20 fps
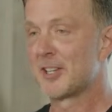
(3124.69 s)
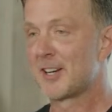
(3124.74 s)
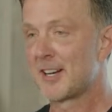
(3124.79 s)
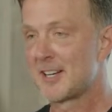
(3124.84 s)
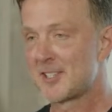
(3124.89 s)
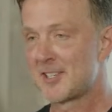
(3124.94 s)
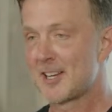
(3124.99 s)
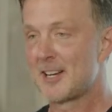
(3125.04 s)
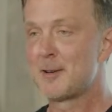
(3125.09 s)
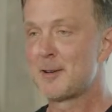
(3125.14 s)
and
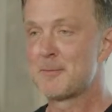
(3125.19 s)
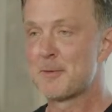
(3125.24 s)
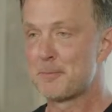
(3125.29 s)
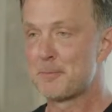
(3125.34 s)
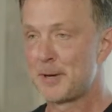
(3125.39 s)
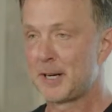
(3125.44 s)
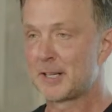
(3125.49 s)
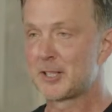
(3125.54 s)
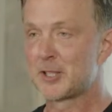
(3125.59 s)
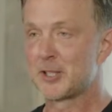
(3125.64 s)
I sent him a
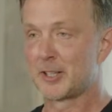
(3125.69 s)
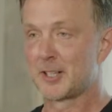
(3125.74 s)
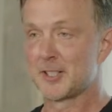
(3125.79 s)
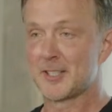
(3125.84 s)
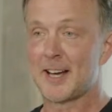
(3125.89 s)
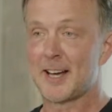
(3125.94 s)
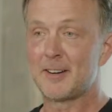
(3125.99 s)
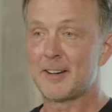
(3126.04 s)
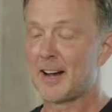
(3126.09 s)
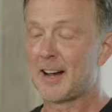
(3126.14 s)
picture
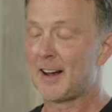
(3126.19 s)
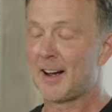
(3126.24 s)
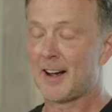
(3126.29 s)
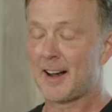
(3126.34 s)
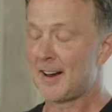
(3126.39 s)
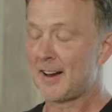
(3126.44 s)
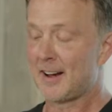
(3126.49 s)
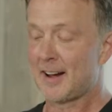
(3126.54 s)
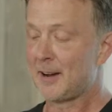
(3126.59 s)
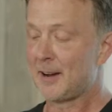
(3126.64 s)
because
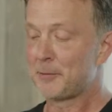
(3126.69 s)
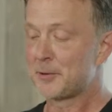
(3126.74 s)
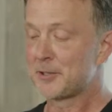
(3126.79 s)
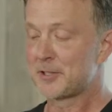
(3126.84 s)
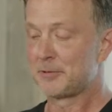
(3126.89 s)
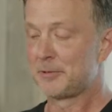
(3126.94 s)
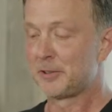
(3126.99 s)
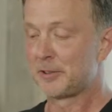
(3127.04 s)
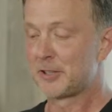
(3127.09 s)
I wasn't